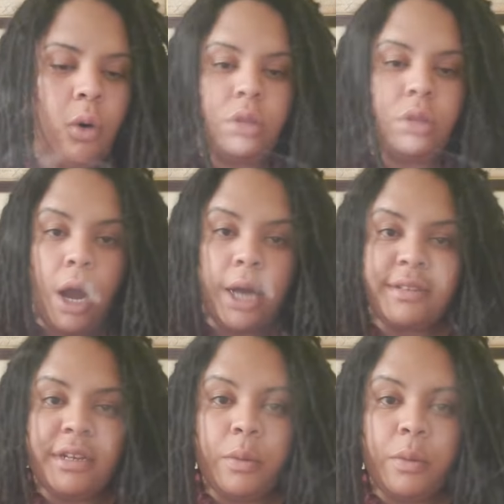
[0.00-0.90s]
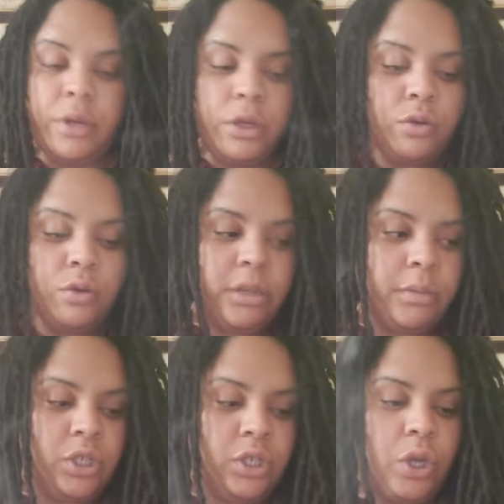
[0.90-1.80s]
the cards that I'm gonna be using, I'm
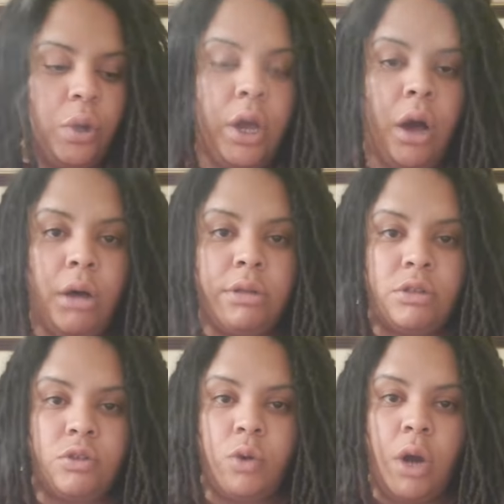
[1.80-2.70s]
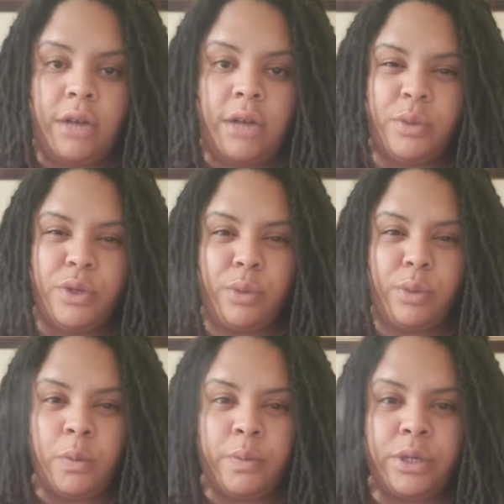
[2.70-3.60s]
gonna just show y'all the two cards I'm
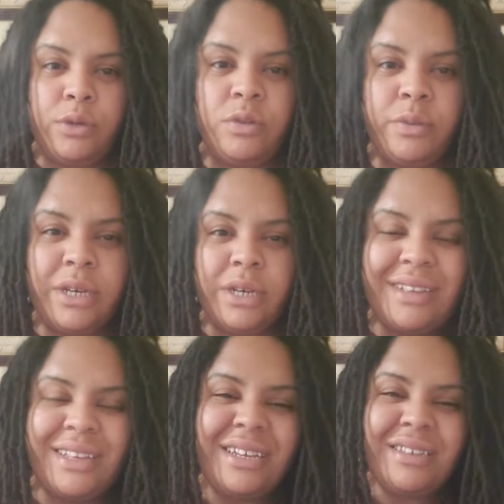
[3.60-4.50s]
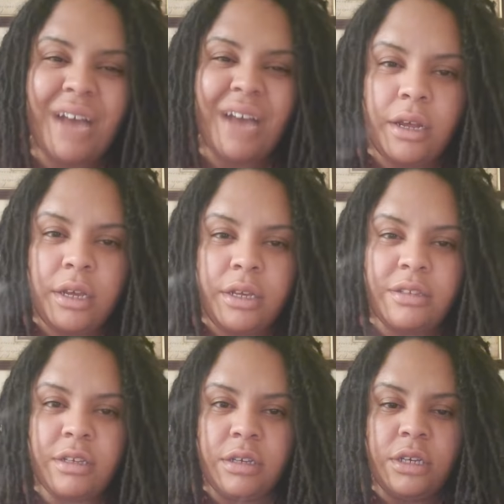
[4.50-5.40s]
gonna be using because I think he
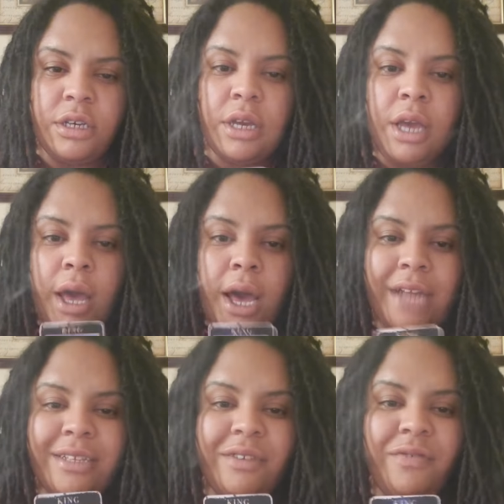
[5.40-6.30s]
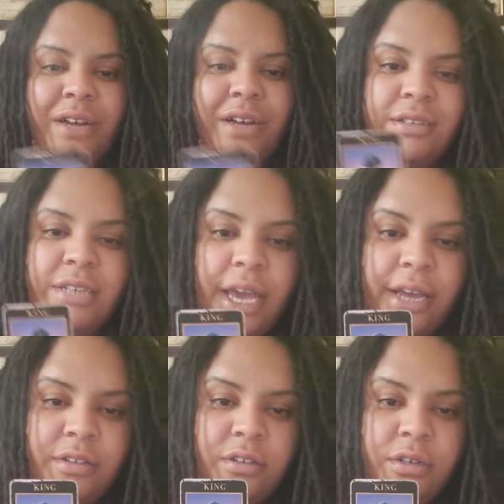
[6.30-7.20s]
identifies as a
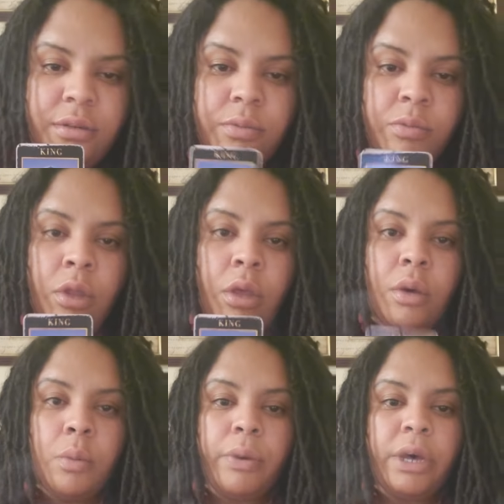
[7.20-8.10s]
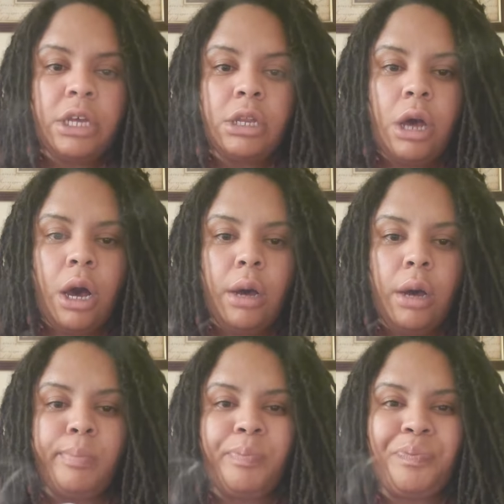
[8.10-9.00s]
Cancer, but
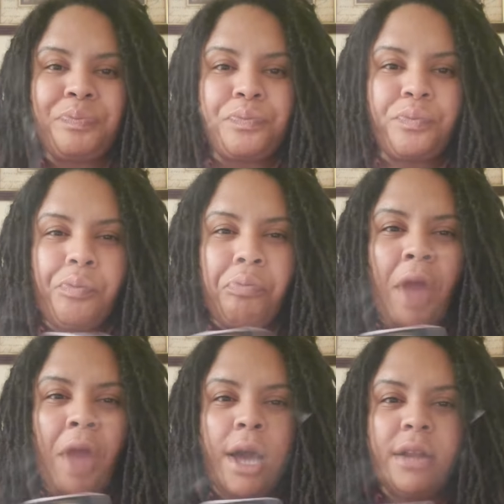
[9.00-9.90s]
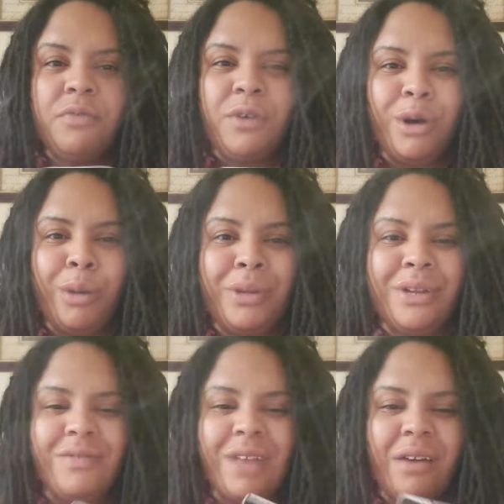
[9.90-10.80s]
I kind of feel a bit
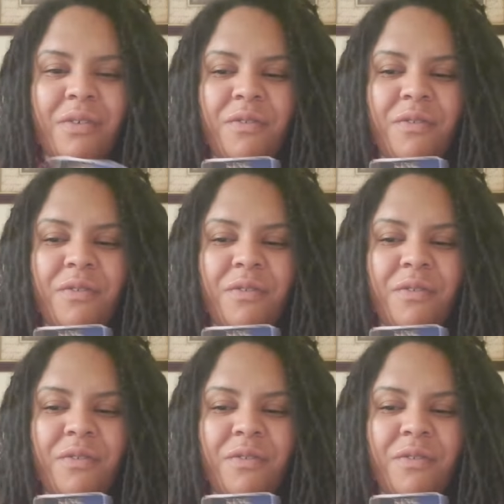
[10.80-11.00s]
of like